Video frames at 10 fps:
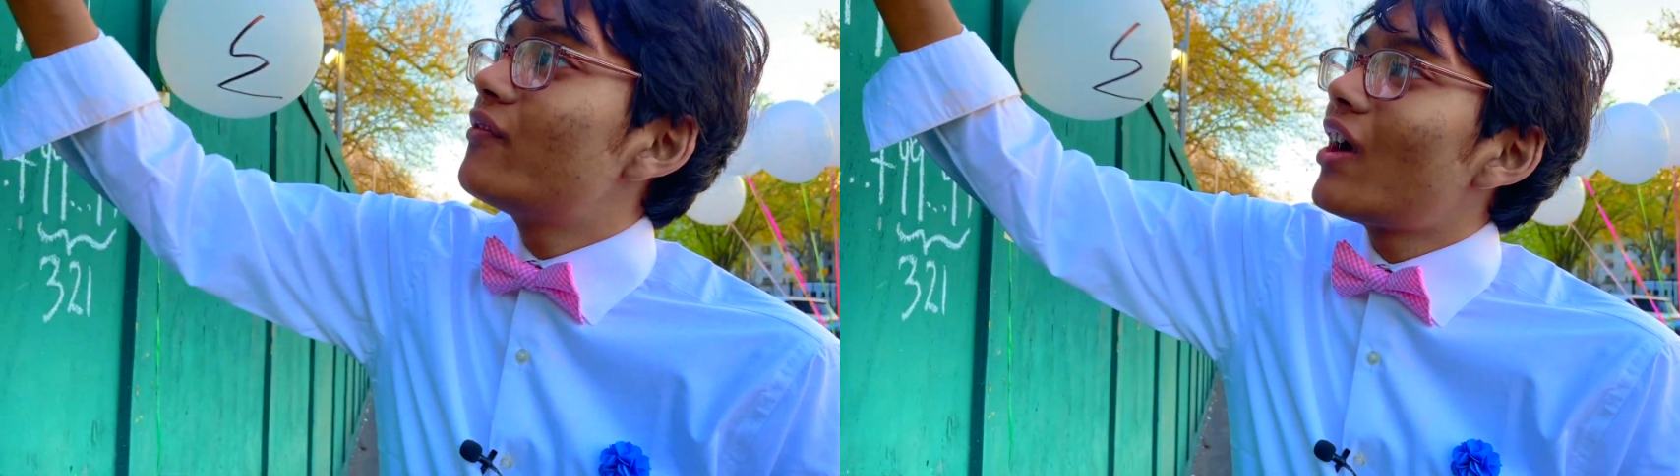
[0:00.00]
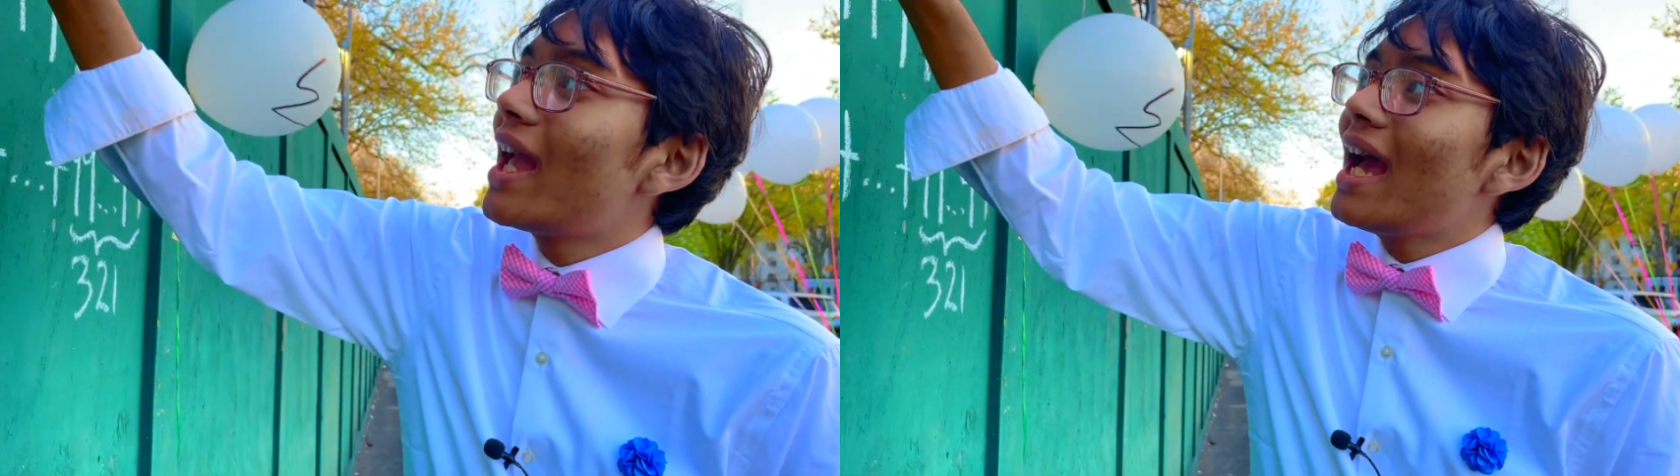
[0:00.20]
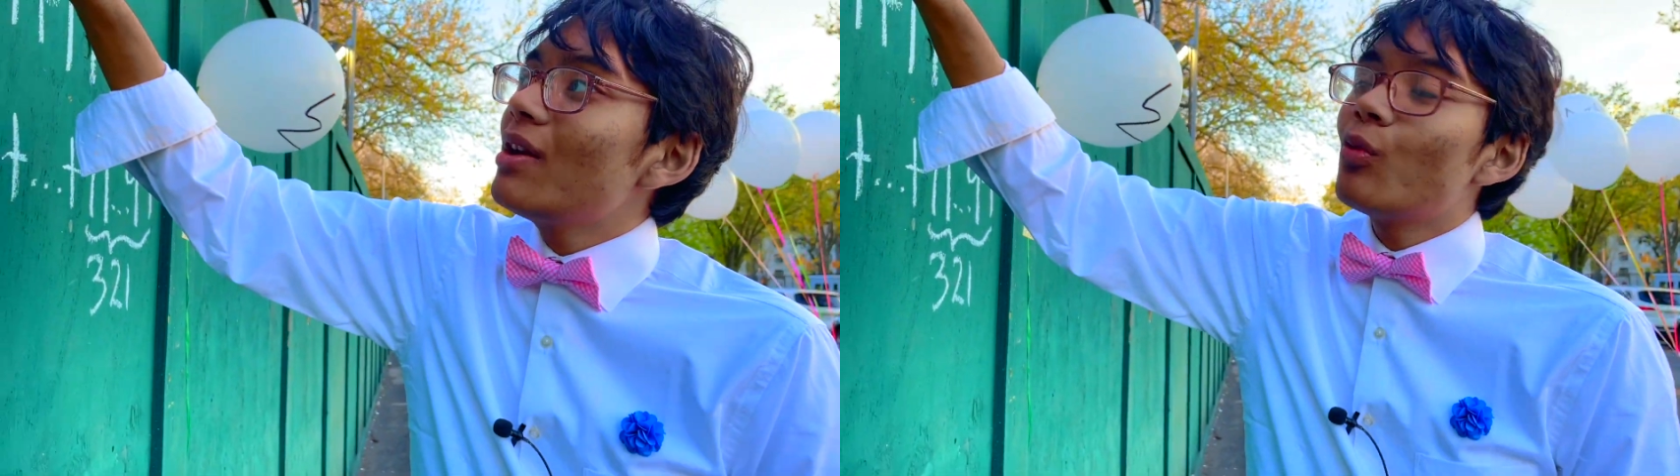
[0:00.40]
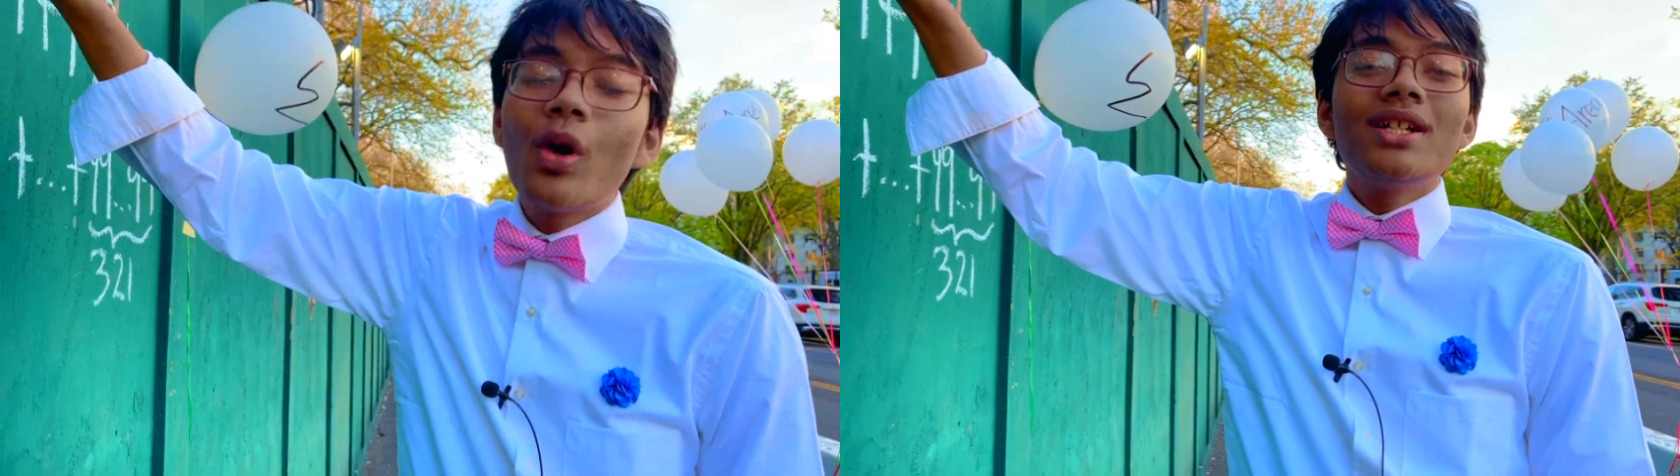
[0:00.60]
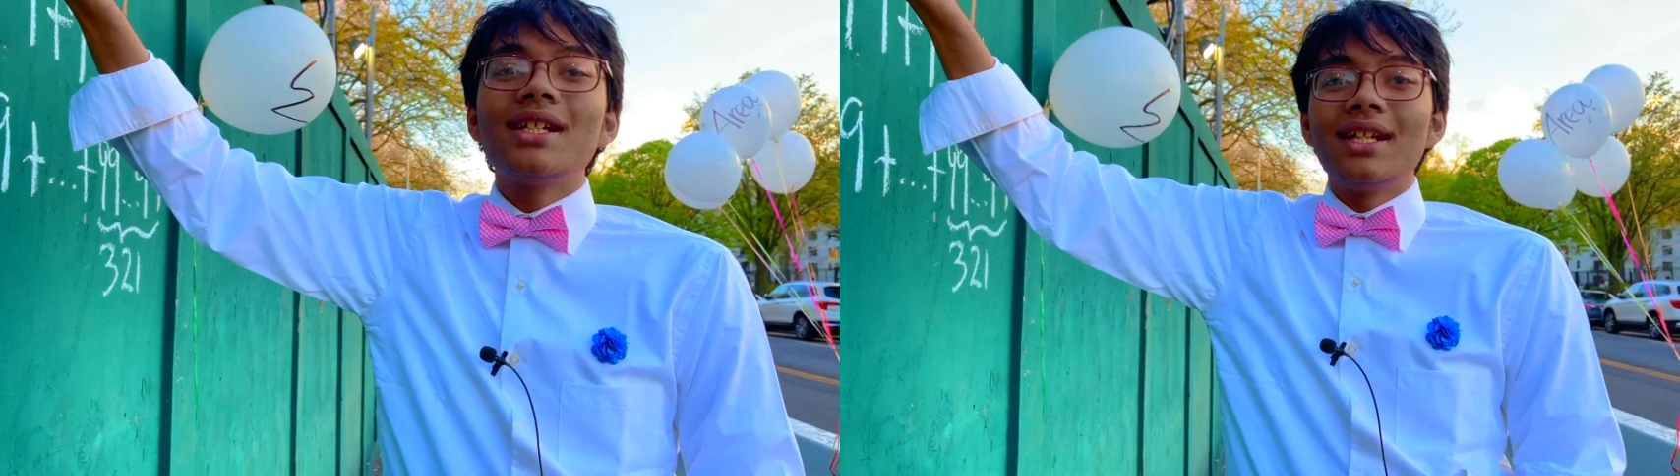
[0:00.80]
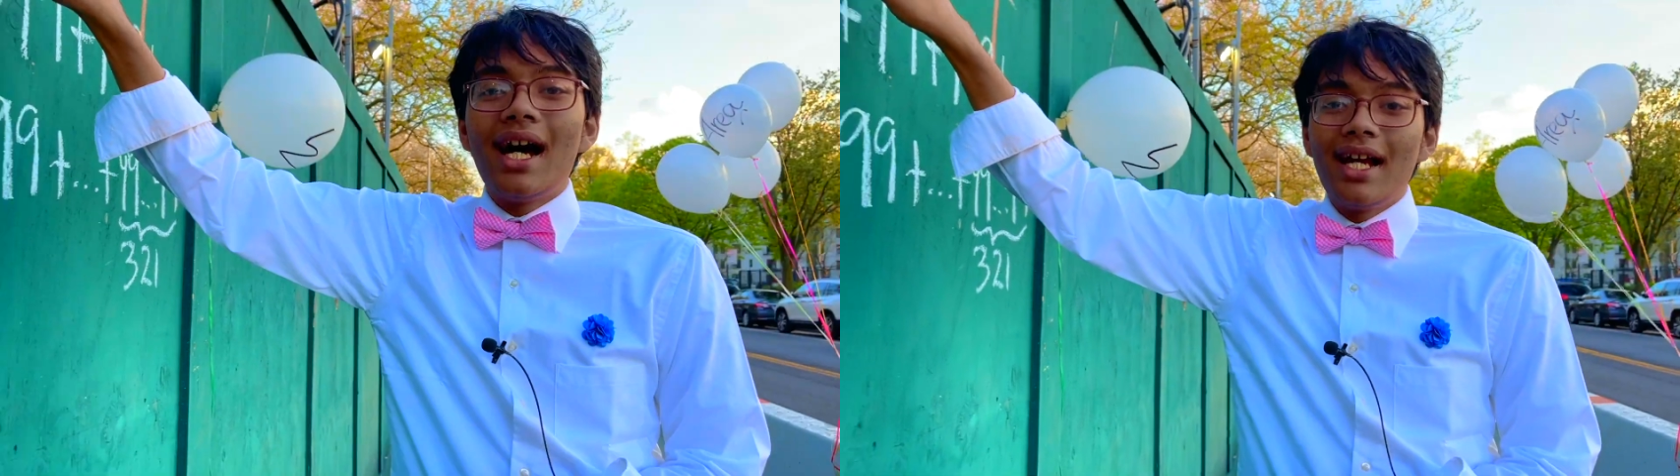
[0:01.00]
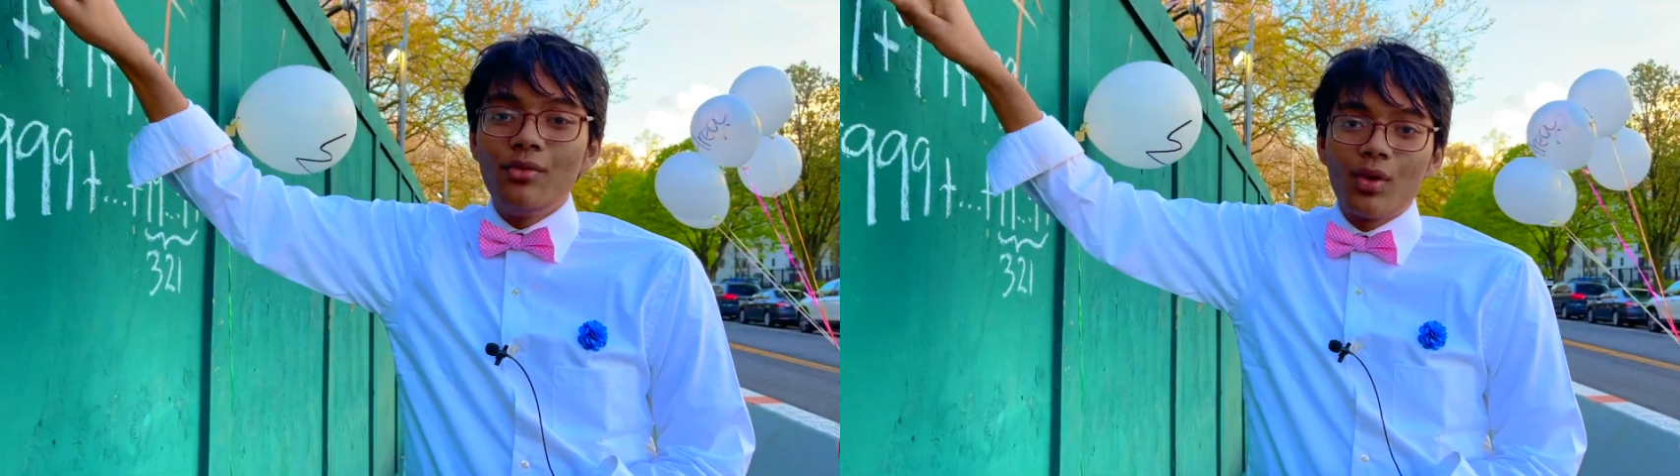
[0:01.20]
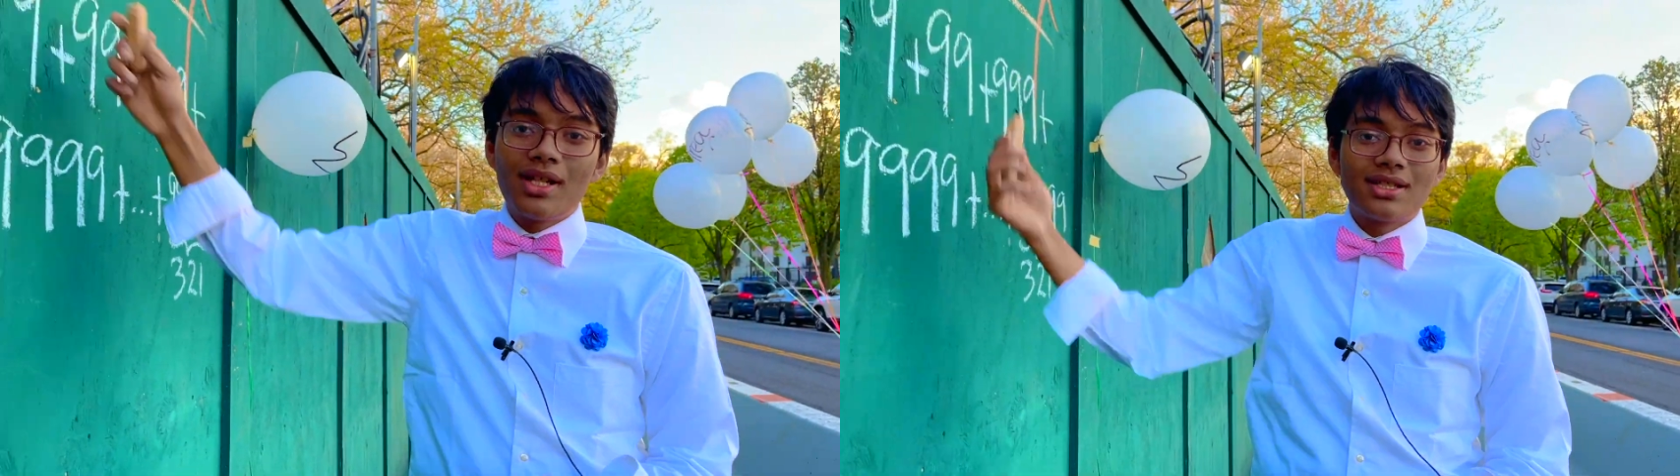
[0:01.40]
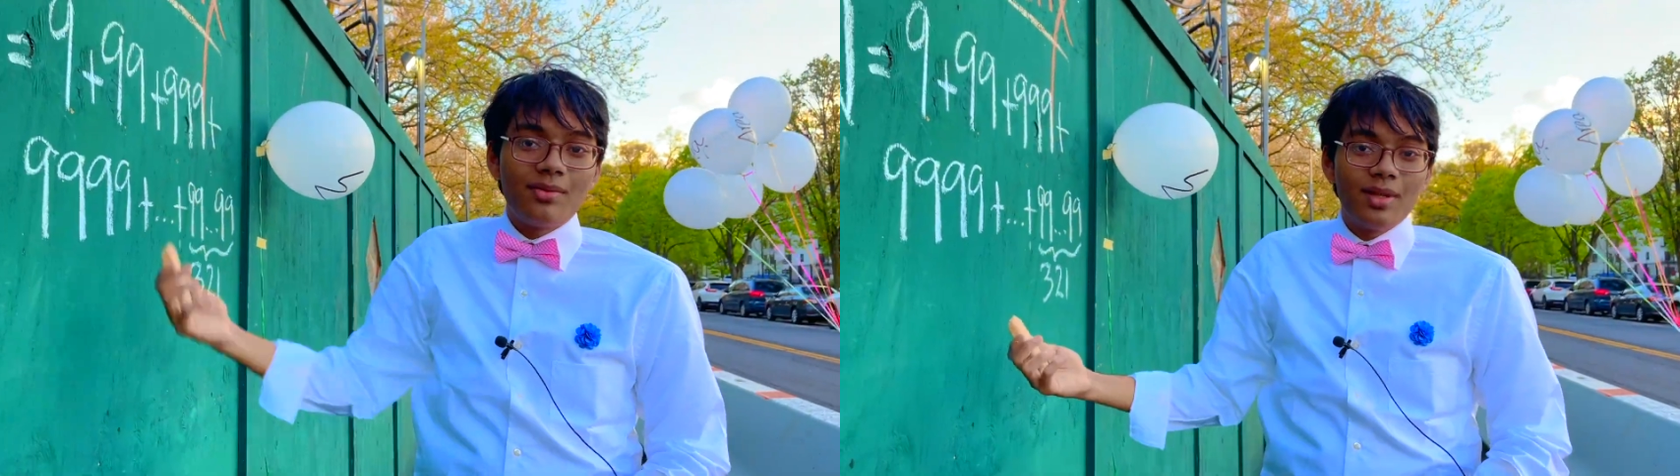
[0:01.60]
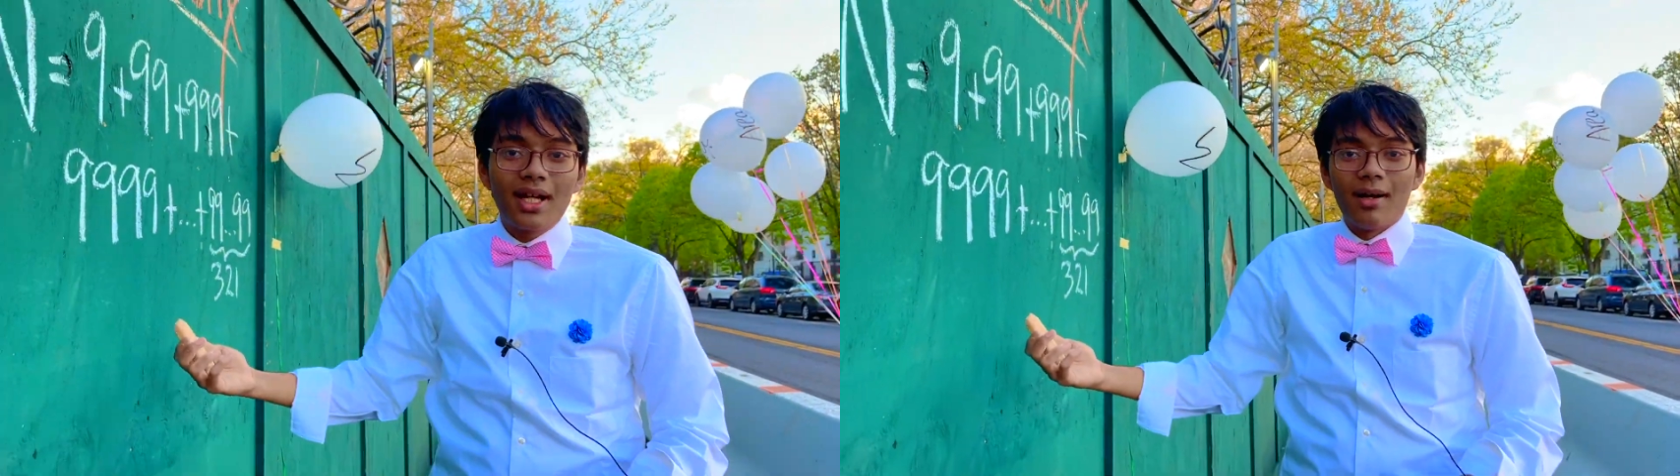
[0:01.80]
Well, first things first, what's
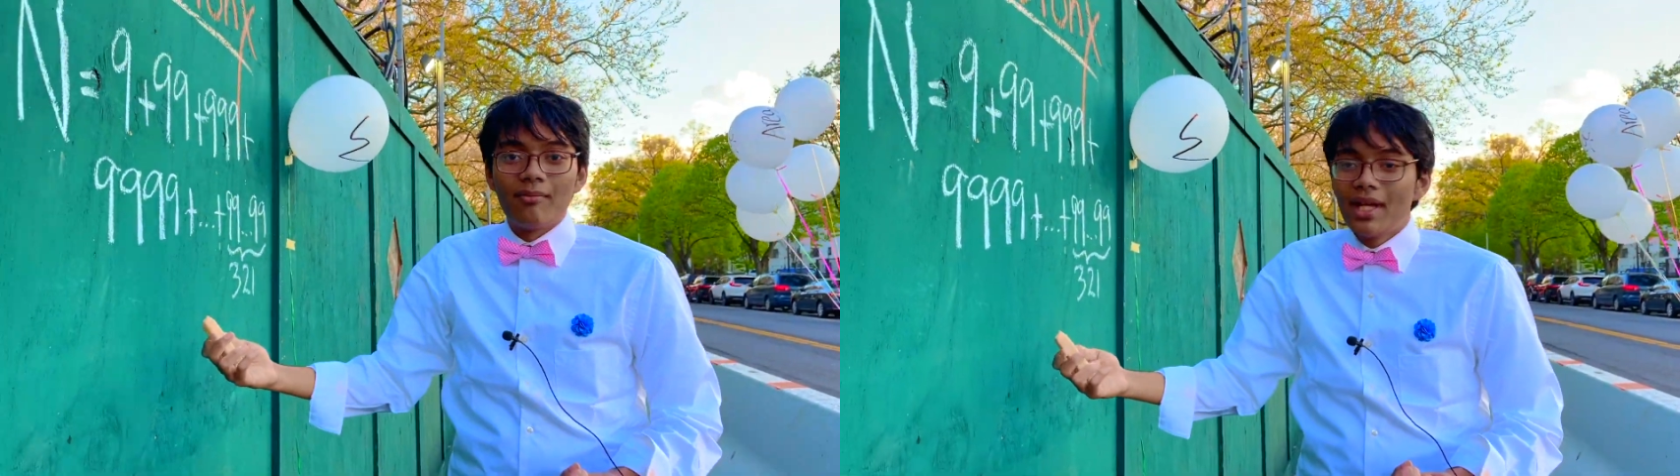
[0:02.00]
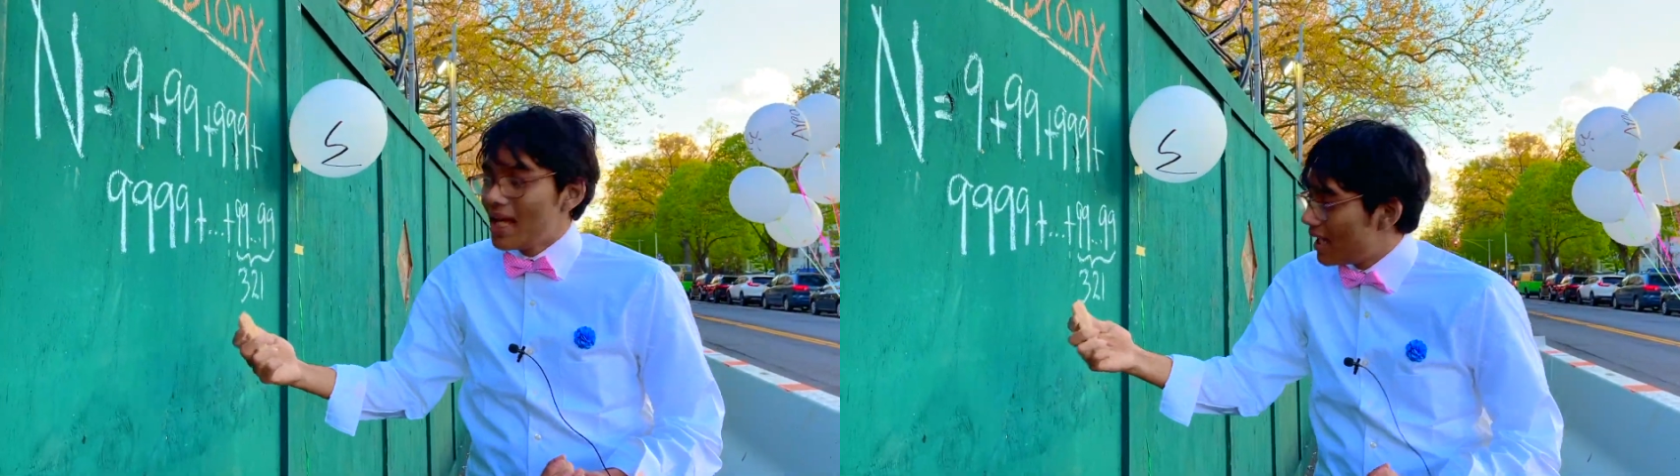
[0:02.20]
9 plus 1?